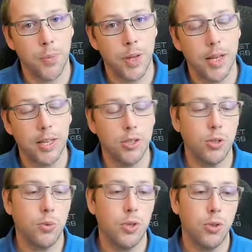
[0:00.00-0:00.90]
And so
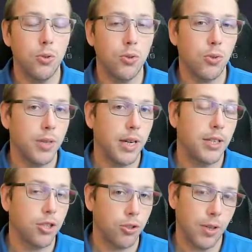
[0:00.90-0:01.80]
when you create
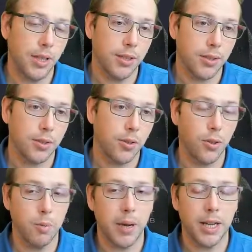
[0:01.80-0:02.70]
structs or
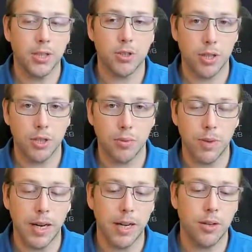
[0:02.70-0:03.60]
you pass structs
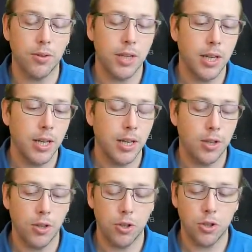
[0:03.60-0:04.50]
around,
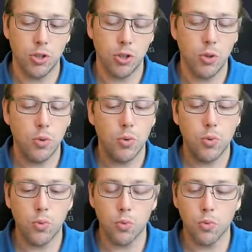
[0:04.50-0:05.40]
there's
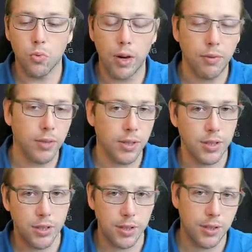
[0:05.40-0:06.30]
no
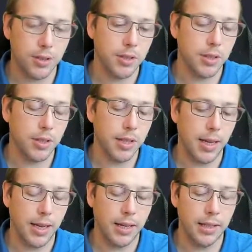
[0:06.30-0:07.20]
references
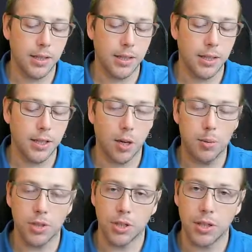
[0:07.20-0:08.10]
that the
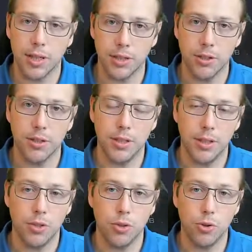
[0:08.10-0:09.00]
garbage collector
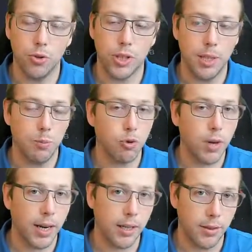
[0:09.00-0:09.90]
needs to keep
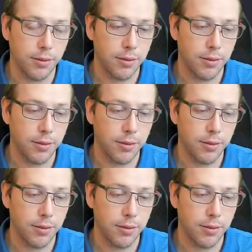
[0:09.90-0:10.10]
track of.